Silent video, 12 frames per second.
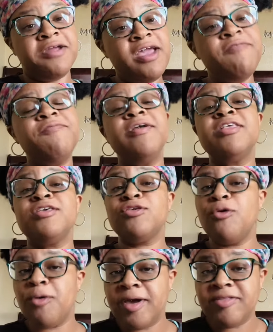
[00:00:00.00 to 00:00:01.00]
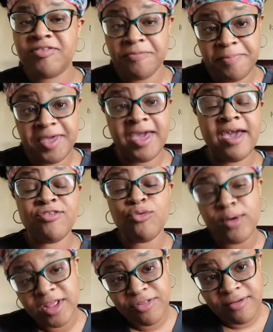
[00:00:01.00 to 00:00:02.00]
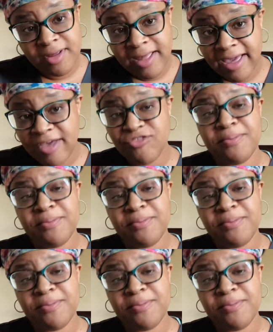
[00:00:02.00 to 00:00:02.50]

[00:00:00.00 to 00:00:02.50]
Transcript: infants is going to be a 23 gauge,